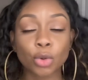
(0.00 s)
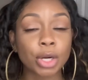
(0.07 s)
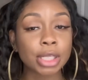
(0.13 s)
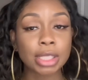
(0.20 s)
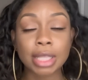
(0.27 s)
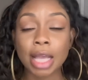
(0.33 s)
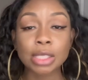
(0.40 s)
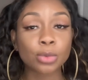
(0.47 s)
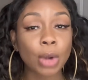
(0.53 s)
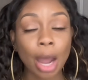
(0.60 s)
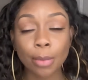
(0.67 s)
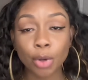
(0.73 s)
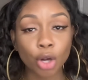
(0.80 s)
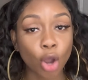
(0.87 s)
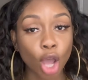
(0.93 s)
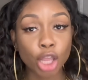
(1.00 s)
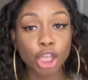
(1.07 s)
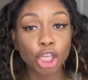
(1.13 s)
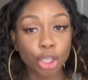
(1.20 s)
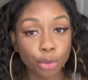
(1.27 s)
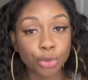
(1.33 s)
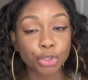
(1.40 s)
That's what I put on. The
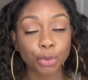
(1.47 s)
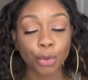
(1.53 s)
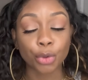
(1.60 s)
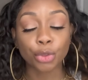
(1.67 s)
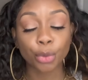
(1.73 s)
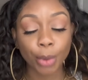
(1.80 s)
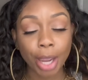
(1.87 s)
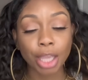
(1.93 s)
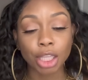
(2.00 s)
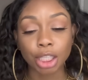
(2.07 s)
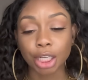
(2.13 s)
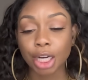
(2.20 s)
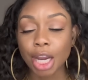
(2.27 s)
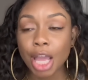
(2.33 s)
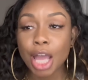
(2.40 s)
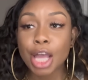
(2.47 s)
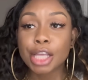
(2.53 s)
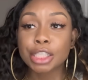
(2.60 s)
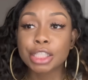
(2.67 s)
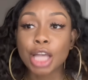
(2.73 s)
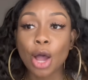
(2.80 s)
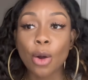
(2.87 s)
usual, the regular.
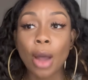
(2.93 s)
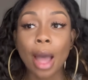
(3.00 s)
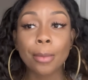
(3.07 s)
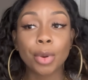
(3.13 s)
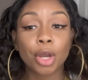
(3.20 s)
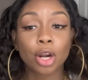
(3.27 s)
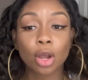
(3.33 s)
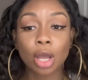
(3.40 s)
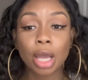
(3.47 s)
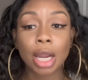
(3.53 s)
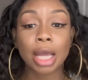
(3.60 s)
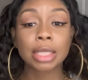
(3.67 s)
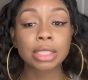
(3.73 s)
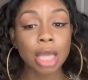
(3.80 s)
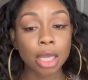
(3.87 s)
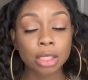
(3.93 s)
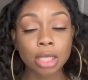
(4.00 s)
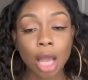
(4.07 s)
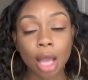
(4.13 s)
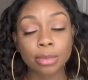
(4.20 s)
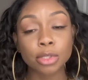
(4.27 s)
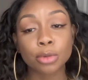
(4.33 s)
So I put on a tank
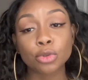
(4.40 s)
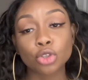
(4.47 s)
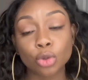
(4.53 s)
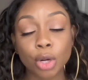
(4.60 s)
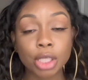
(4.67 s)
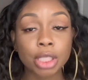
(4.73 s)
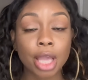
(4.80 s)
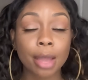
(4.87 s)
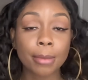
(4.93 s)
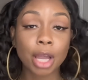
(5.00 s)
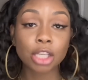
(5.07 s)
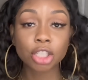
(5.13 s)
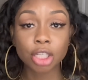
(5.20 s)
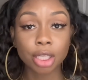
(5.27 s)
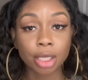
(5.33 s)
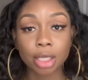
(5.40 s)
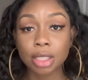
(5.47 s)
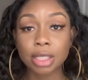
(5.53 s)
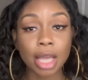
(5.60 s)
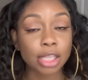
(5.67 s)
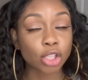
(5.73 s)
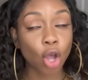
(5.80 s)
top, some shorts, and my chucks.
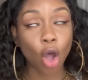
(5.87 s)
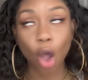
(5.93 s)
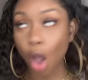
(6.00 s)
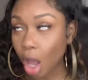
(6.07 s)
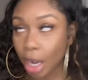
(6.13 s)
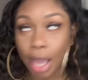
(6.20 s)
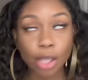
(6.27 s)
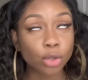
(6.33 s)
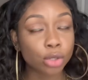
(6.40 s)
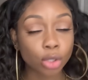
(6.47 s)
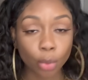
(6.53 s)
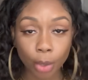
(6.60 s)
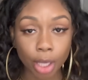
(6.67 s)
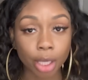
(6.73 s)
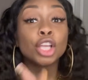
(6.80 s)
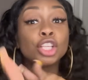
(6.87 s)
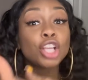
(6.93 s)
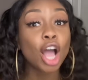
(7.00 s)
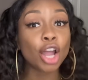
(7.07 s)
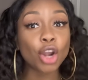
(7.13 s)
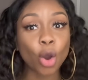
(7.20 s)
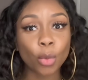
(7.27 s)
That's all I used to wear.
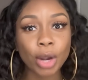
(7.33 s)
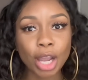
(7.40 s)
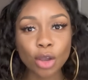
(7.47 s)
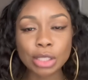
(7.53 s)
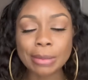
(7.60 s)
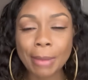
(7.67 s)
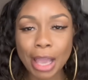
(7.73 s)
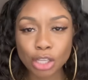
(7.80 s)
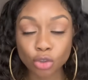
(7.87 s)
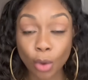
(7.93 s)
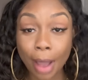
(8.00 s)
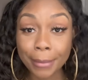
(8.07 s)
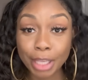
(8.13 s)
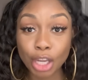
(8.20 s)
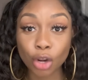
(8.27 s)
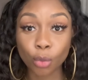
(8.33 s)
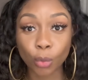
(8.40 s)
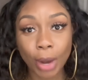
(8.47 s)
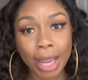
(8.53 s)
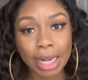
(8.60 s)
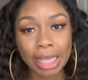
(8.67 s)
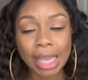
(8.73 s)
Y'all know what else, mind you, I'm getting
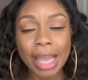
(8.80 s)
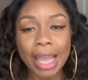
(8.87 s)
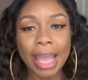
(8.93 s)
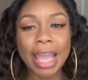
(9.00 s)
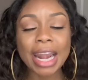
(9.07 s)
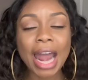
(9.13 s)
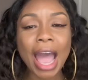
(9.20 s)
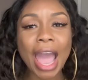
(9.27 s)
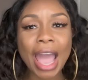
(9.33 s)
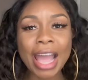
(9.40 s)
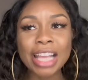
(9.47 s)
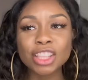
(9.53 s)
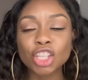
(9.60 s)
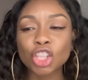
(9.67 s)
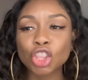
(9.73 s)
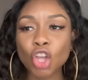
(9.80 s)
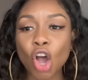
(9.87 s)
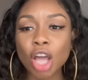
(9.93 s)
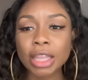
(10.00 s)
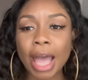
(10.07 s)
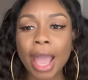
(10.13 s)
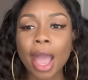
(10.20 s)
ready. And I had the
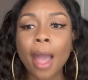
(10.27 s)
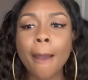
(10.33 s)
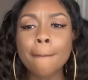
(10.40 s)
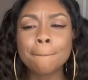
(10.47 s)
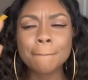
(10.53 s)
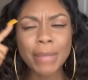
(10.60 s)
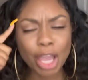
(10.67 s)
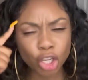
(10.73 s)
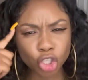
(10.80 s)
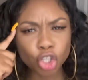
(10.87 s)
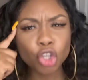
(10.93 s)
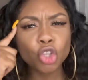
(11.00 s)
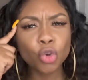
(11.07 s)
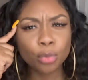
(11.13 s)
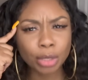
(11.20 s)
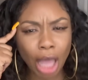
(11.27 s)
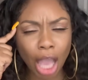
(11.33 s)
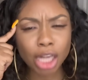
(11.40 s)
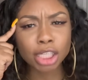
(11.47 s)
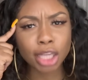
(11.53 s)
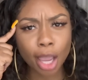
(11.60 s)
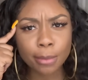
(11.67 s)
thought, like, make sure you
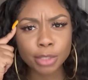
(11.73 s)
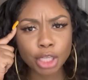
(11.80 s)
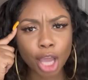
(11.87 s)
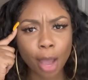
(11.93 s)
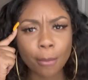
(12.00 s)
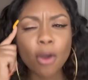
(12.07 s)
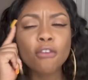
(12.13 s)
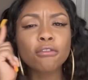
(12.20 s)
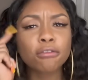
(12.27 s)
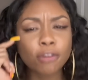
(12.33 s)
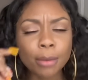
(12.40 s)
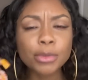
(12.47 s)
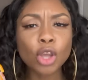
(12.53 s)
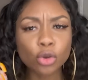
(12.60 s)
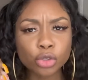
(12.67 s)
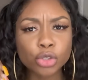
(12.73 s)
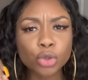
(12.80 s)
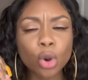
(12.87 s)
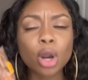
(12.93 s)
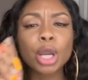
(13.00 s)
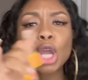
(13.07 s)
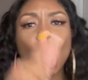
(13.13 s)
block Dum Dum from your
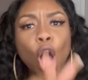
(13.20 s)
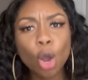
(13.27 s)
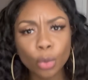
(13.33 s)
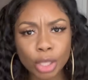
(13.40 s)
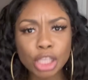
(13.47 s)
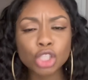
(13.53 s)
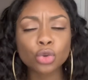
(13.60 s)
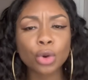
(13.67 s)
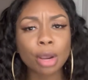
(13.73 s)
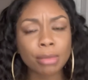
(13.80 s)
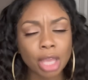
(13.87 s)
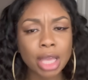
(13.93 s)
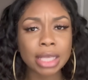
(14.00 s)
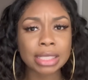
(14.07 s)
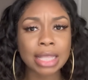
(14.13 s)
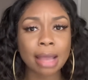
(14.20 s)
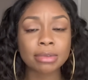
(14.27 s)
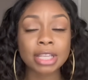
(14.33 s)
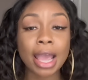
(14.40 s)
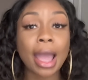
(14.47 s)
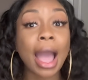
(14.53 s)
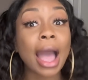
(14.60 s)
story on Instagram and
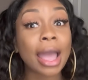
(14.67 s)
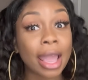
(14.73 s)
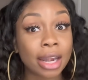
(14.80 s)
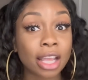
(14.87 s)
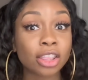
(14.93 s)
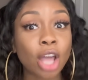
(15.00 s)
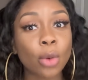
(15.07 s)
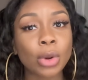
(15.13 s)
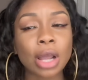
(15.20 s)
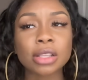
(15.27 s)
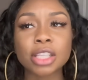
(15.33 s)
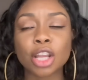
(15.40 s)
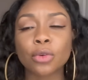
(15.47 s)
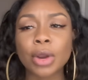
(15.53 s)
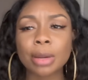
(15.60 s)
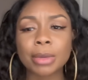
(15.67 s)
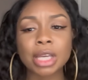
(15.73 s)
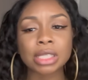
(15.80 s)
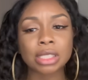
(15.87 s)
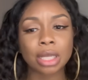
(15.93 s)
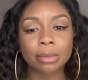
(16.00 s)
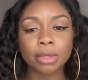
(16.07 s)
Snapchat. I had that thought when I was getting ready,
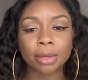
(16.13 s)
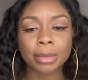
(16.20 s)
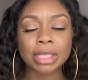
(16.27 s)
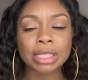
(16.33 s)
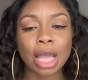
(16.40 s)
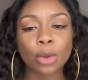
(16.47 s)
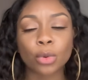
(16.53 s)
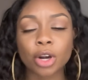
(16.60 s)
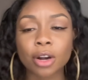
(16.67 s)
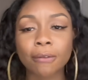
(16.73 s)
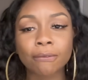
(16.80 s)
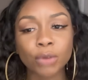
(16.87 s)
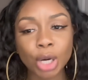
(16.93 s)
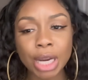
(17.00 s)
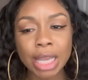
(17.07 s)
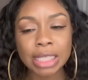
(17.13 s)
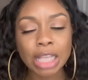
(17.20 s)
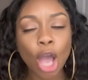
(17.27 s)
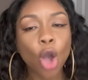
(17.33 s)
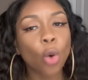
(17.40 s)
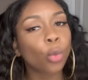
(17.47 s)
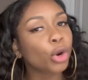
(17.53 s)
because Dum Dum is like one of them friends
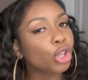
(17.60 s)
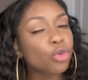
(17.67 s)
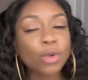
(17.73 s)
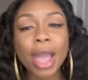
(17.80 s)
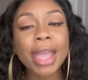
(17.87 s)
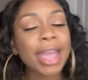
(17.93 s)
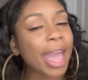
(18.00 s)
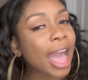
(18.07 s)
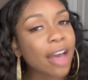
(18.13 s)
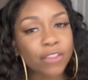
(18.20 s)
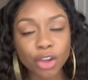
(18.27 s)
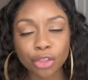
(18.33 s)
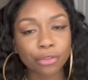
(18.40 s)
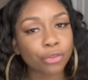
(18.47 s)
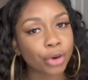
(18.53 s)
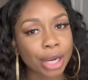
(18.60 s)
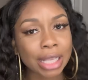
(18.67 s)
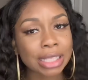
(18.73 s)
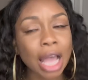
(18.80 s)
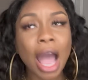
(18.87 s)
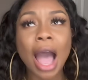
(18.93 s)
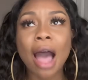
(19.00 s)
where you can't have other
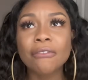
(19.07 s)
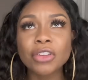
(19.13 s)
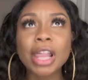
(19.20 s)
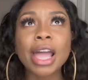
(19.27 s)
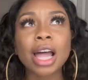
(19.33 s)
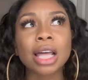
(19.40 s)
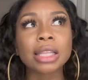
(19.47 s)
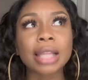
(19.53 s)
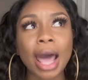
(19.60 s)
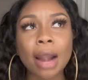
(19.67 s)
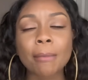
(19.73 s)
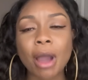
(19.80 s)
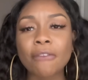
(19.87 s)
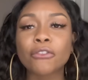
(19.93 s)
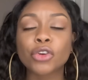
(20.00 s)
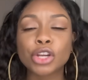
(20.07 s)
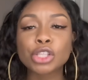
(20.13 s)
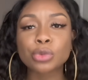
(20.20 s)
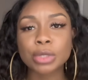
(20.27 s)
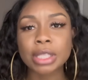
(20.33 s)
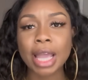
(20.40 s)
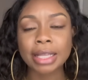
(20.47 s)
friends. I feel like a lot of my friends
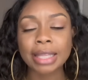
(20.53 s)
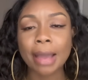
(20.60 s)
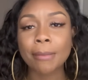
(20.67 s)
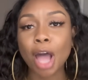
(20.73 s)
was like that.